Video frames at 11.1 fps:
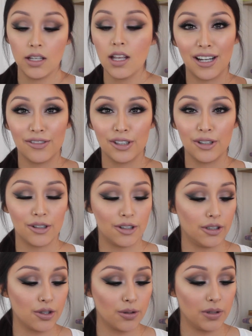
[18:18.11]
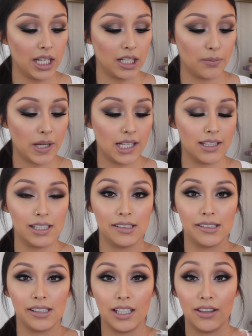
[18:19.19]
Covergirl Trunaked
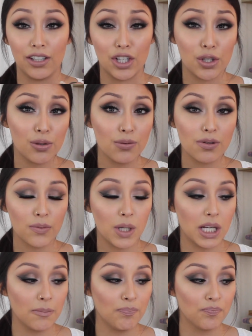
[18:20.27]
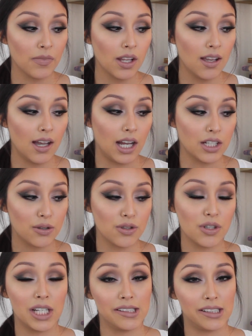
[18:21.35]
palettes in the Nudes one. I told
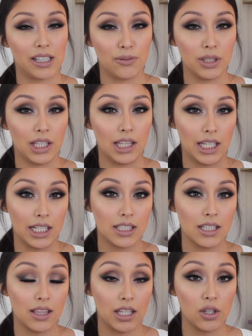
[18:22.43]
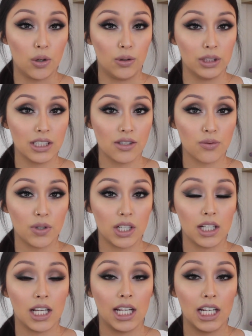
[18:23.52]
you guys that I really liked the Goldens
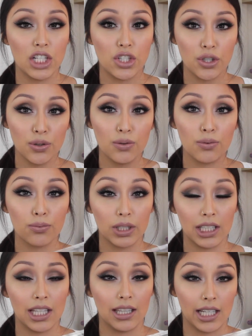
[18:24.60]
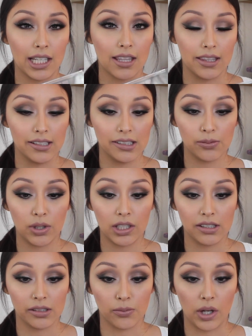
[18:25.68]
one, and I do really like this one
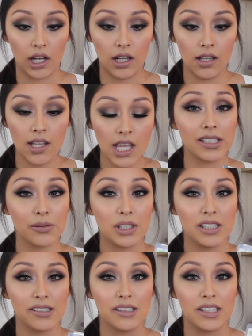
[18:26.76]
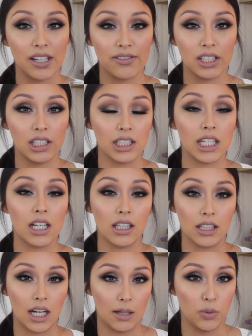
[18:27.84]
as well. This one is definitely a
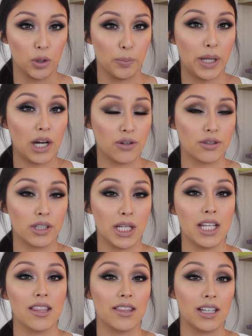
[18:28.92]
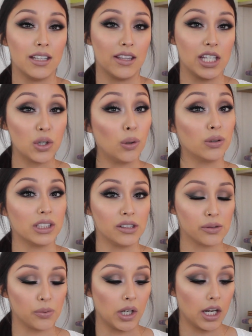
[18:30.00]
lot more powdery than the
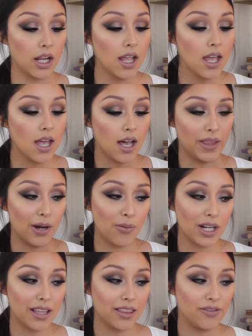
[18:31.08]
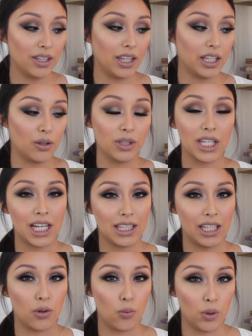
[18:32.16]
Goldens one. That one I feel like it only had
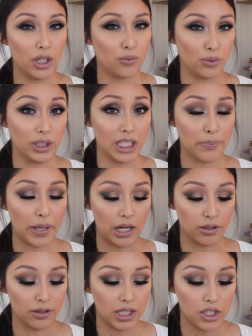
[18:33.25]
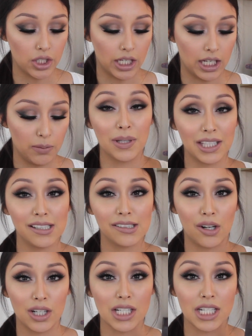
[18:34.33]
like one really powdery shade, but these
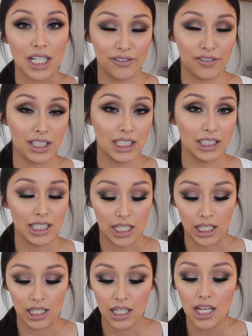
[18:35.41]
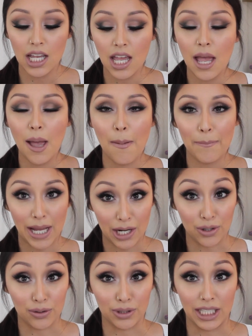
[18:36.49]
are definitely
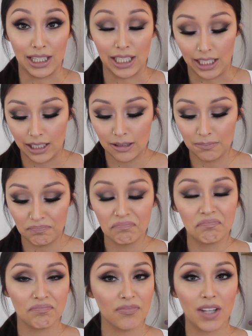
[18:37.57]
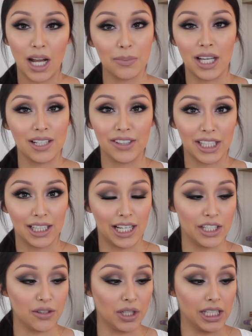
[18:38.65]
powdery. Like, I'm not even gonna
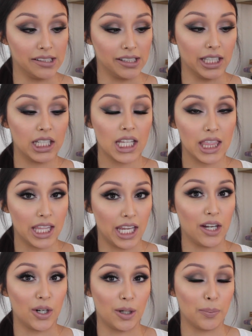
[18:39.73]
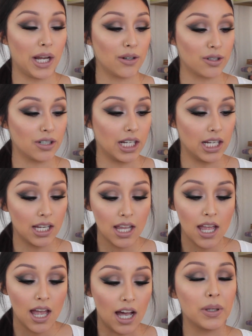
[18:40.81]
lie to you guys, like they are powdery,
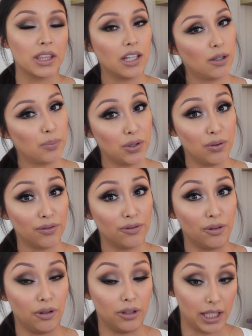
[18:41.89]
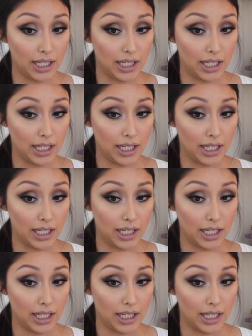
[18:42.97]
but they're beautiful.